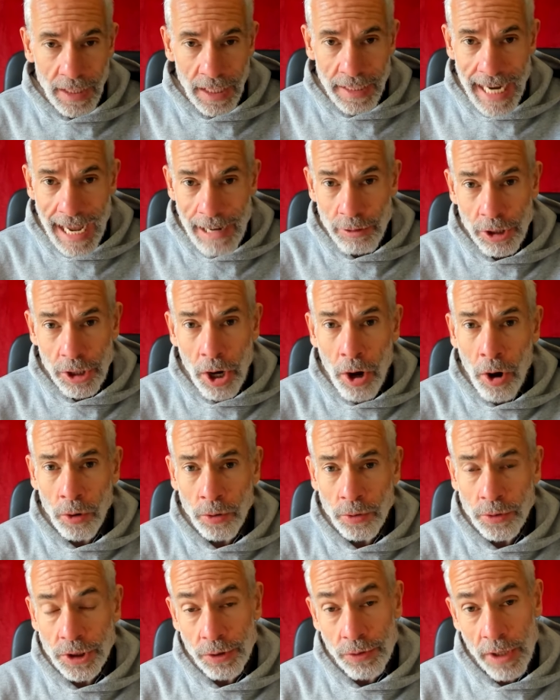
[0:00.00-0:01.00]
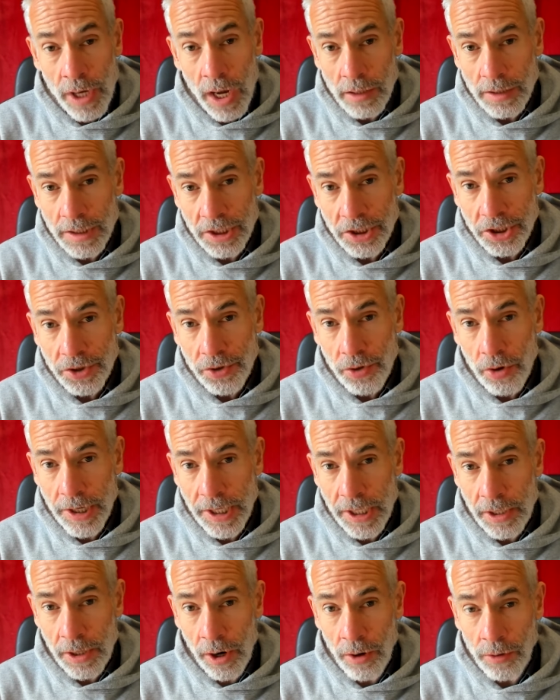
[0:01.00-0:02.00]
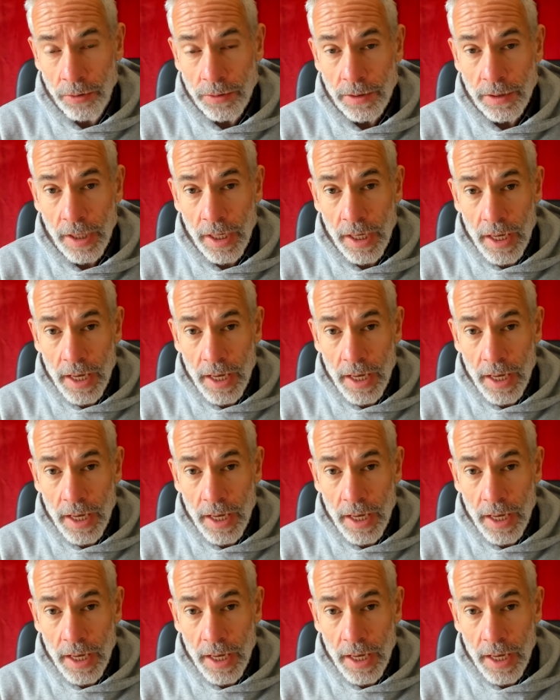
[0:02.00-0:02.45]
Now, gold, you can't destroy gold.